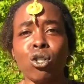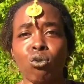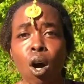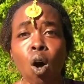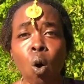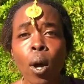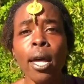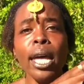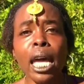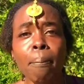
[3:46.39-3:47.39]
to grow
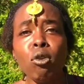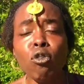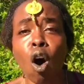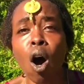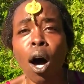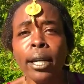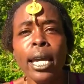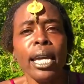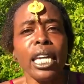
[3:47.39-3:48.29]
and move on,